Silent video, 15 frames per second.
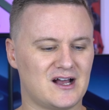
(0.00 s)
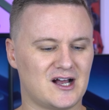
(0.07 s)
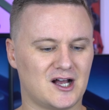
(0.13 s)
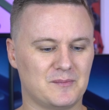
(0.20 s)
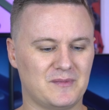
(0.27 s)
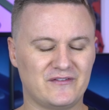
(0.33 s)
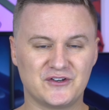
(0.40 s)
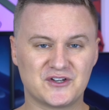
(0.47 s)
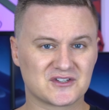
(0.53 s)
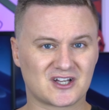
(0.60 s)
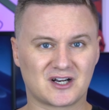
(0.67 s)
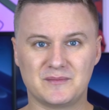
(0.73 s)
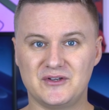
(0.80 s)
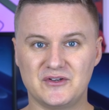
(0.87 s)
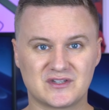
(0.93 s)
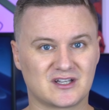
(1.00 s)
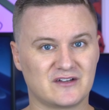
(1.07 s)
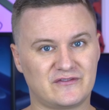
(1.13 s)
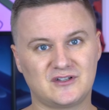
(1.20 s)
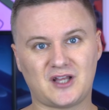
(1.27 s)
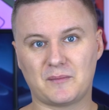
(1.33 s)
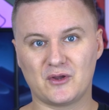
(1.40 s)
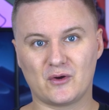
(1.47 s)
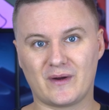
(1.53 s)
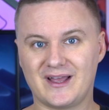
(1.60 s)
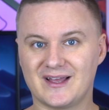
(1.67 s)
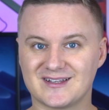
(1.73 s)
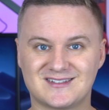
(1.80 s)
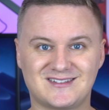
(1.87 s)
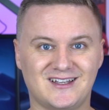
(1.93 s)
If you're just going to be using it for
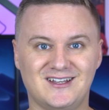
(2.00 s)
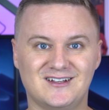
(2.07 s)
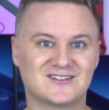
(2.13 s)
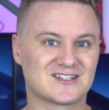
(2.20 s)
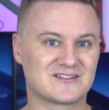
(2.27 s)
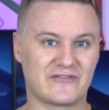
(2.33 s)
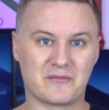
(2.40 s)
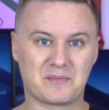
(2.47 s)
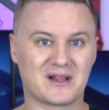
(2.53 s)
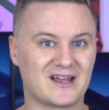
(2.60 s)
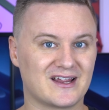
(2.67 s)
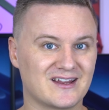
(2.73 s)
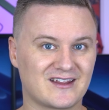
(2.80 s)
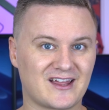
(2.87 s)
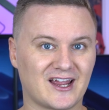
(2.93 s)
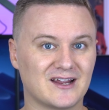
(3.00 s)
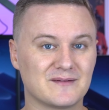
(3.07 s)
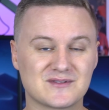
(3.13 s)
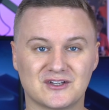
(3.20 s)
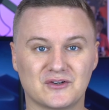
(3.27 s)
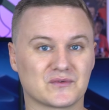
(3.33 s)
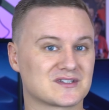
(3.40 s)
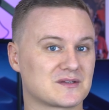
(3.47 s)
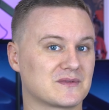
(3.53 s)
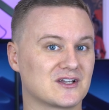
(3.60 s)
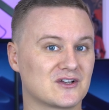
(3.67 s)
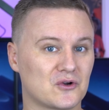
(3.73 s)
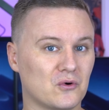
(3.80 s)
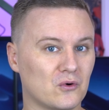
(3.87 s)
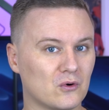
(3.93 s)
WASD and just for playing games and you want
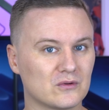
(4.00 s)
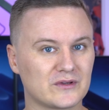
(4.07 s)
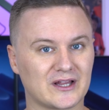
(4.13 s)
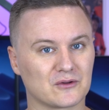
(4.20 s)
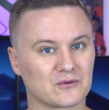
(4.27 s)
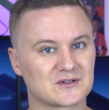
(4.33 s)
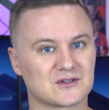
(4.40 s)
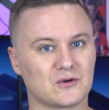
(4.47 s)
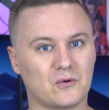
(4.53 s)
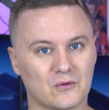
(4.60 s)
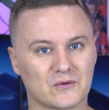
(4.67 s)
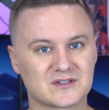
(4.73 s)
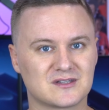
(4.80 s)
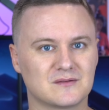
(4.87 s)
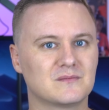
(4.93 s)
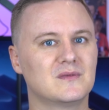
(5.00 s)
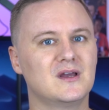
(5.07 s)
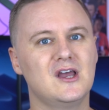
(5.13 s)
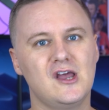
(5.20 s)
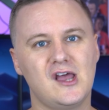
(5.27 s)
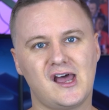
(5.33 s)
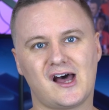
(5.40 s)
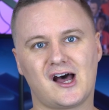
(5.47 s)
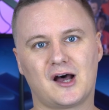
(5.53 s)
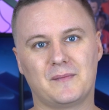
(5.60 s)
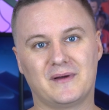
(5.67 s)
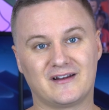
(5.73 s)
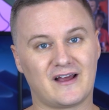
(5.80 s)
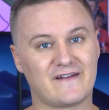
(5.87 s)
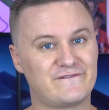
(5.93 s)
something cool that looks awesome
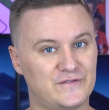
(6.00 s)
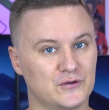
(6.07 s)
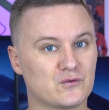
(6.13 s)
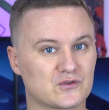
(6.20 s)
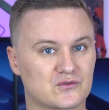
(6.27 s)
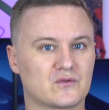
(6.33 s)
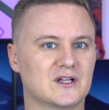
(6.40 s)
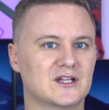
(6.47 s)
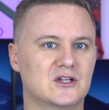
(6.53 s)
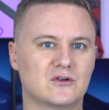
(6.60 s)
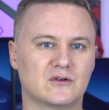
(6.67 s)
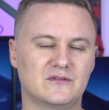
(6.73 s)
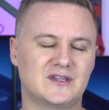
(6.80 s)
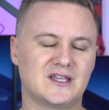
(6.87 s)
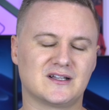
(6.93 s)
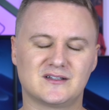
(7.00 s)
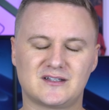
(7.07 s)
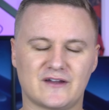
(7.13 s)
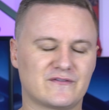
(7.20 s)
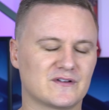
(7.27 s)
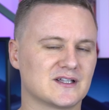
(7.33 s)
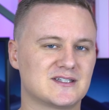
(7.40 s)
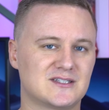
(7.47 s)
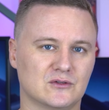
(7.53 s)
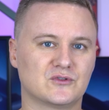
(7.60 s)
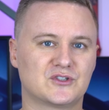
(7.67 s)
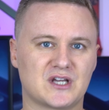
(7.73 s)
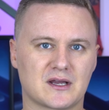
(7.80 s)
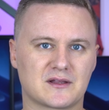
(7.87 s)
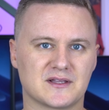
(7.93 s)
and it feels really good, then definitely still
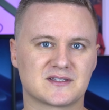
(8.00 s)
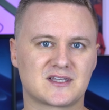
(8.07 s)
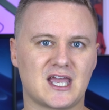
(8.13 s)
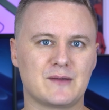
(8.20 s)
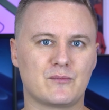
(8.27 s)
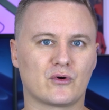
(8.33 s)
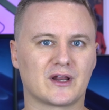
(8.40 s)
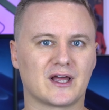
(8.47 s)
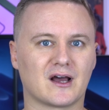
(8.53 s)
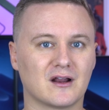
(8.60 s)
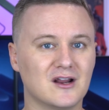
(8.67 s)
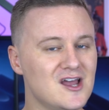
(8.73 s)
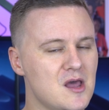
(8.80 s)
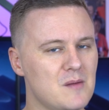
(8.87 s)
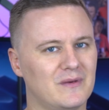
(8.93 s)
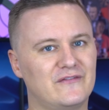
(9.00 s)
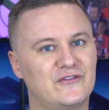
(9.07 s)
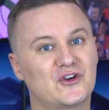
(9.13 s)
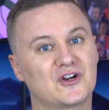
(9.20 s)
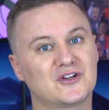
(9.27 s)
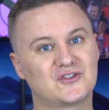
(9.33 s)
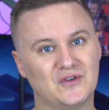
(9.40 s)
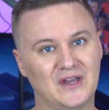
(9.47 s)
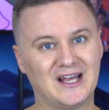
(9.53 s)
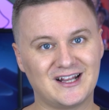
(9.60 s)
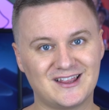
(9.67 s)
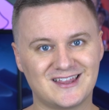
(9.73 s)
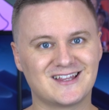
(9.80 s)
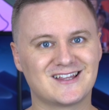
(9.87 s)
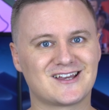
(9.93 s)
check this keyboard out. But if you're going to do
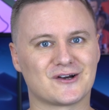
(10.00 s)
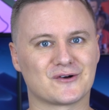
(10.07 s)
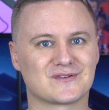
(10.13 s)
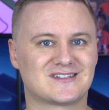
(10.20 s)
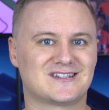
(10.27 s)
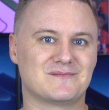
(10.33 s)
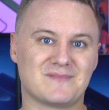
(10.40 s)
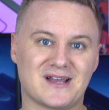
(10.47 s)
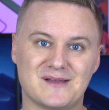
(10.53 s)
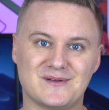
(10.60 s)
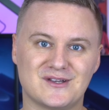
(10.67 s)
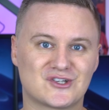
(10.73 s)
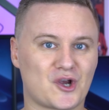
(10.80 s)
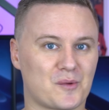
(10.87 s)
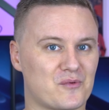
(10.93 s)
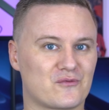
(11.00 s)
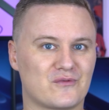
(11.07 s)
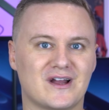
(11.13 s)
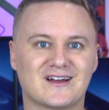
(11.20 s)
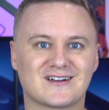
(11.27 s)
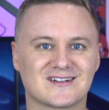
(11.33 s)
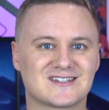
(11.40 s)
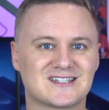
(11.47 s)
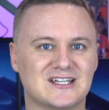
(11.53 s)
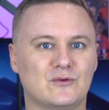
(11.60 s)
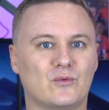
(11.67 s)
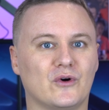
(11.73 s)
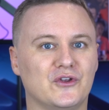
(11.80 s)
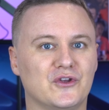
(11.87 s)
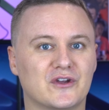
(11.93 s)
anything else, then maybe shop around and see
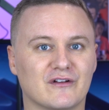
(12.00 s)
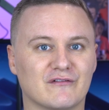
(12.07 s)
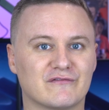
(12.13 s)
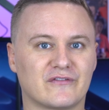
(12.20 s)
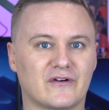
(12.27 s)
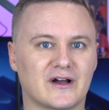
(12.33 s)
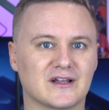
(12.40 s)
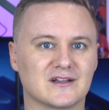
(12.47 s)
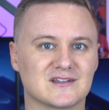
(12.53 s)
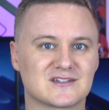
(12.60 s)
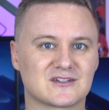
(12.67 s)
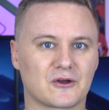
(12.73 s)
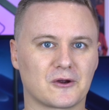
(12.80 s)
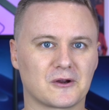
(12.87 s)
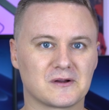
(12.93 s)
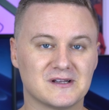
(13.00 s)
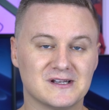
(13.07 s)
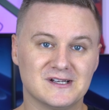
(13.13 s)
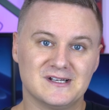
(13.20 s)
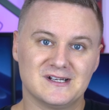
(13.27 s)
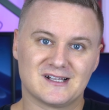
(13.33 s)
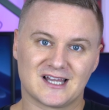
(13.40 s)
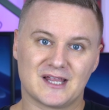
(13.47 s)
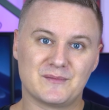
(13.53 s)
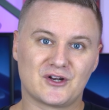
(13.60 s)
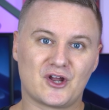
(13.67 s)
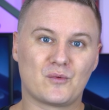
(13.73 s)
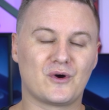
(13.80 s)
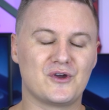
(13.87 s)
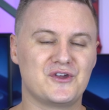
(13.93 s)
what you can find. So let me
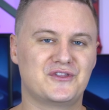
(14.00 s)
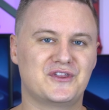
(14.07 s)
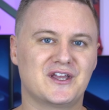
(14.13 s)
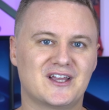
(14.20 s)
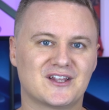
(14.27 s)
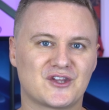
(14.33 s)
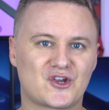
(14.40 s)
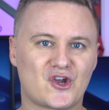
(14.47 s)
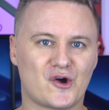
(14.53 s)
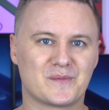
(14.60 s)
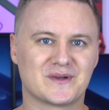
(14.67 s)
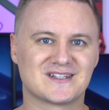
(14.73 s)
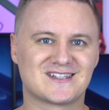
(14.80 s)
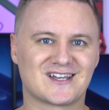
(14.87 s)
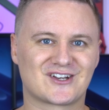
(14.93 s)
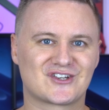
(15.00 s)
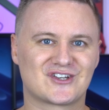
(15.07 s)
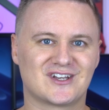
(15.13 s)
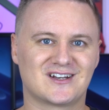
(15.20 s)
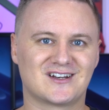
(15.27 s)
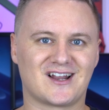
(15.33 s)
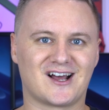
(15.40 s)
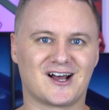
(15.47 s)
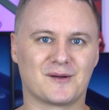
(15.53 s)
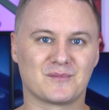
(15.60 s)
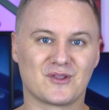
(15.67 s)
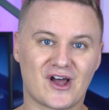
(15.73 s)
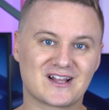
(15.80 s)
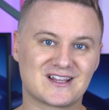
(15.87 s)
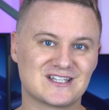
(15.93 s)
know what you think in the comment section.
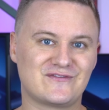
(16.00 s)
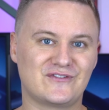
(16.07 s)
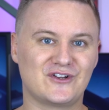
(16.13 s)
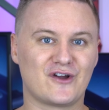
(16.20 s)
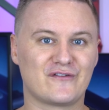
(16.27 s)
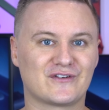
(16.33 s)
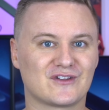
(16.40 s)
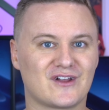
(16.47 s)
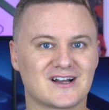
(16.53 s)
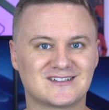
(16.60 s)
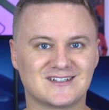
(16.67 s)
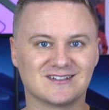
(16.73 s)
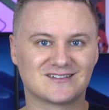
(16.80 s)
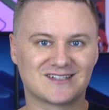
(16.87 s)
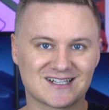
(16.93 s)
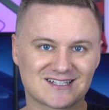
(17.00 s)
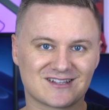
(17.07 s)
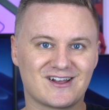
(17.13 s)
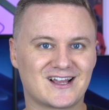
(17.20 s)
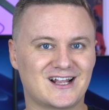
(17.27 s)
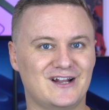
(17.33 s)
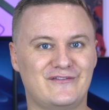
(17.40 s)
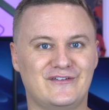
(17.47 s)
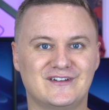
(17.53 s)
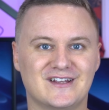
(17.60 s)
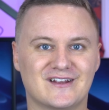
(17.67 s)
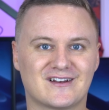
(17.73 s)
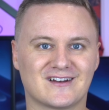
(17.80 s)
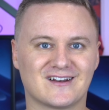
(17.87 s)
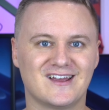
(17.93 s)
Like this video if you liked it, dislike it if you
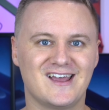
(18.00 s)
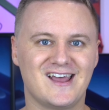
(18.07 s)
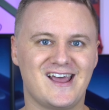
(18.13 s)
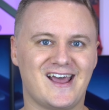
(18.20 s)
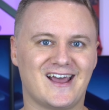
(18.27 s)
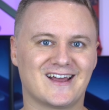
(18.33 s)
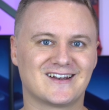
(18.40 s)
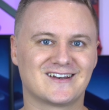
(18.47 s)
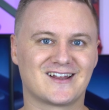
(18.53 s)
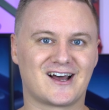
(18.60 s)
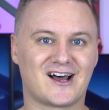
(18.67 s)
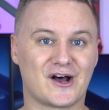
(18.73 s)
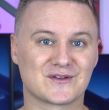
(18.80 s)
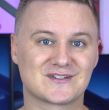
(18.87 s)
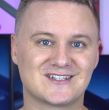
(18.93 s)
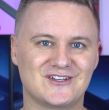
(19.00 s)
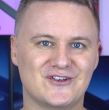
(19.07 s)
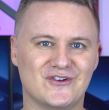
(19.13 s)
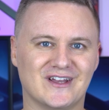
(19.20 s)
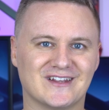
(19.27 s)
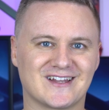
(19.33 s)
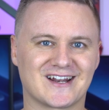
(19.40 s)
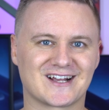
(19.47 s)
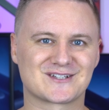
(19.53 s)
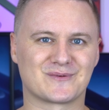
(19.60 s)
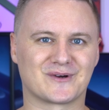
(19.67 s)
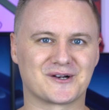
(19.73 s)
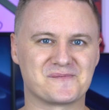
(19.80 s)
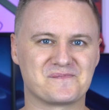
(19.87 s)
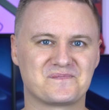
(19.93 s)
didn't, and I'll see you in the next
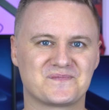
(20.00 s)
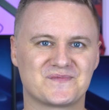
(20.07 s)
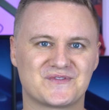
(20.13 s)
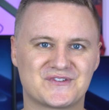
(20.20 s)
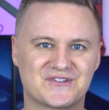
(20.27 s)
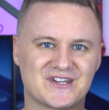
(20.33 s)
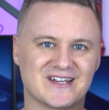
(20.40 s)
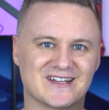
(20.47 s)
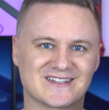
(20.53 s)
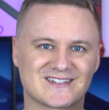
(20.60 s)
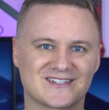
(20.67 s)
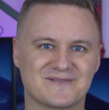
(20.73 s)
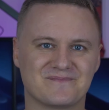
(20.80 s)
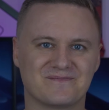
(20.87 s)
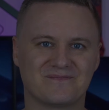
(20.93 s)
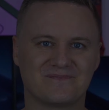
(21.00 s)
one. Cheers.